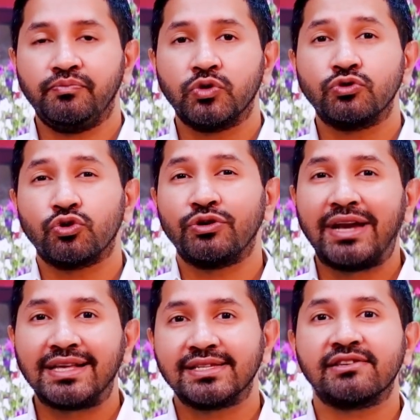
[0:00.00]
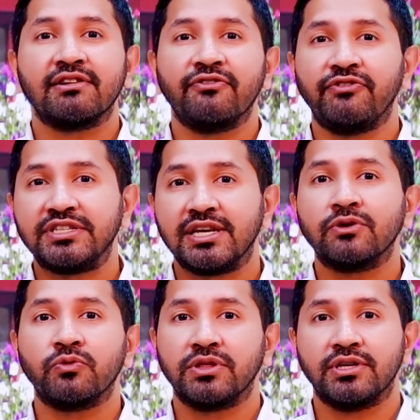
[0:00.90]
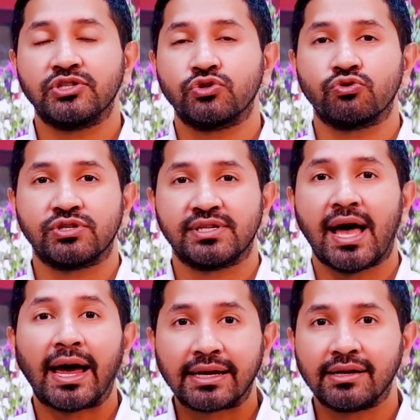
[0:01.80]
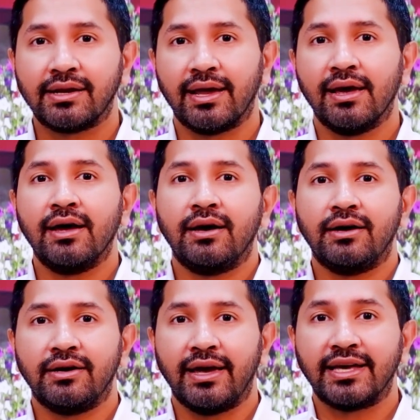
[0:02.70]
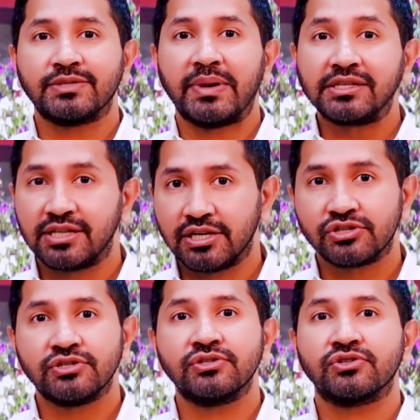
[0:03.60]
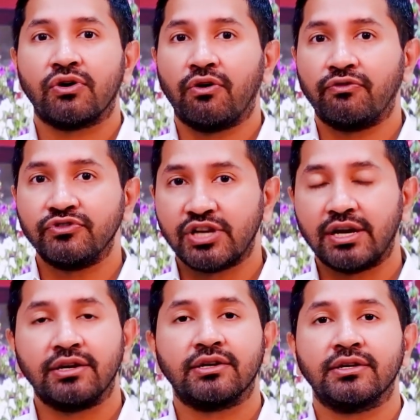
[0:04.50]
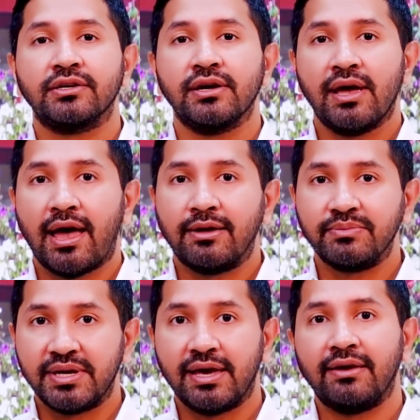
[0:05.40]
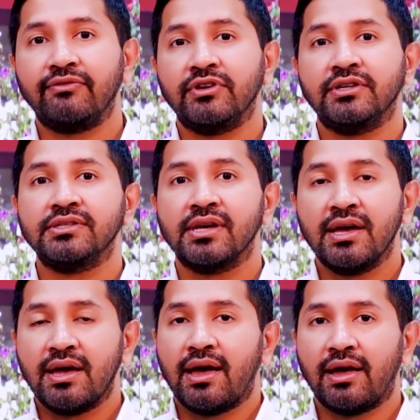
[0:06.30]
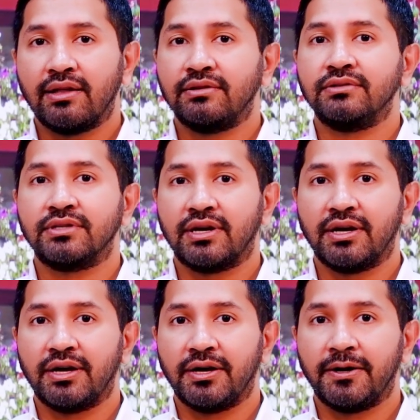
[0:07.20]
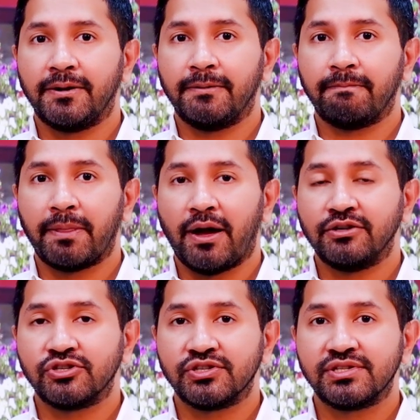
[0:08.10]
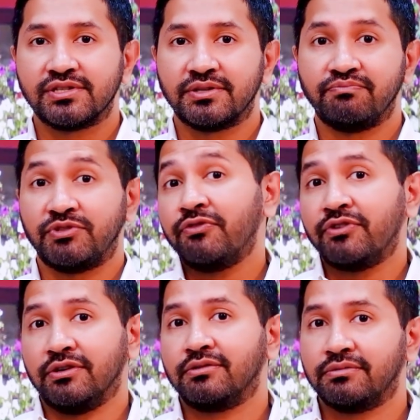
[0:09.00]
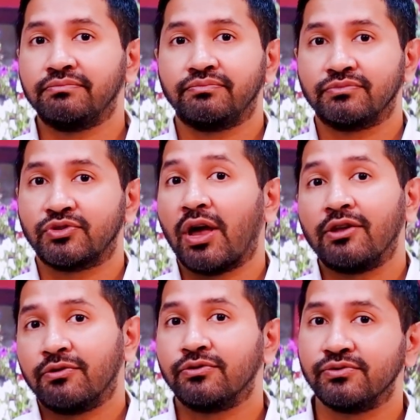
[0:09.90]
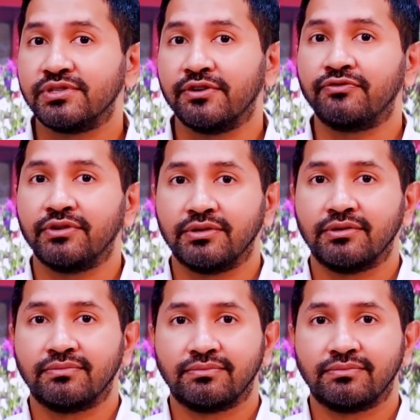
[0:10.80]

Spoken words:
who don't necessarily fit in with the societal expectations of gender and behaviors, and are just different. So anyone who's different.